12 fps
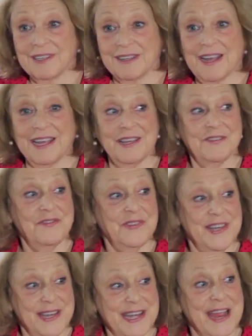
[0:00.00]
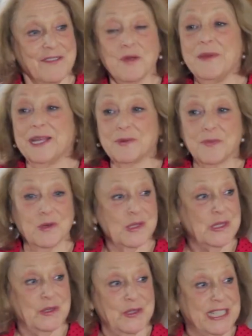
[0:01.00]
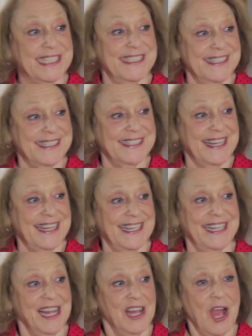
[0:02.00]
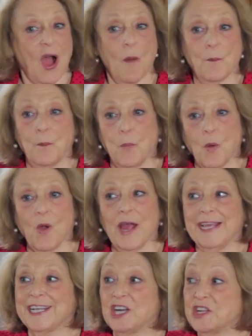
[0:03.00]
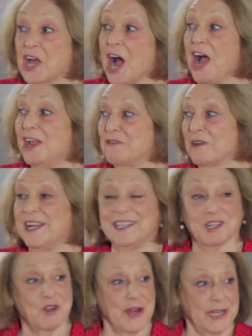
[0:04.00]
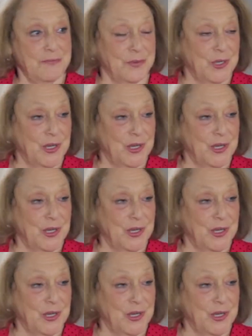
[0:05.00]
I've never met a person who didn't say, boy, could I write a great book.